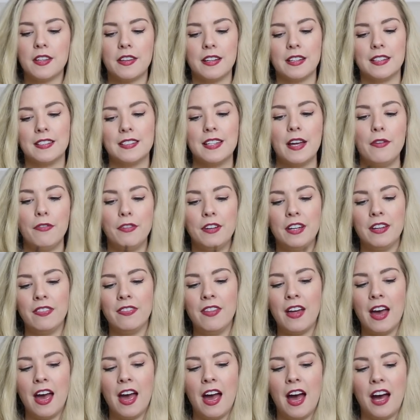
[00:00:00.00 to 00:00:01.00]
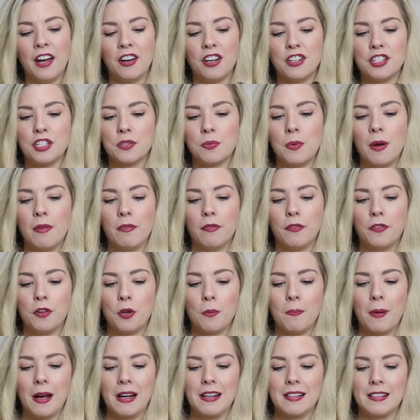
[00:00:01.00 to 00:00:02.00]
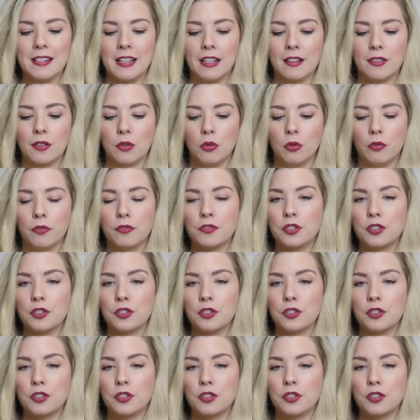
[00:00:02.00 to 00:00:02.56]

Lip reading: There's seven in there, and I just went for your basic sort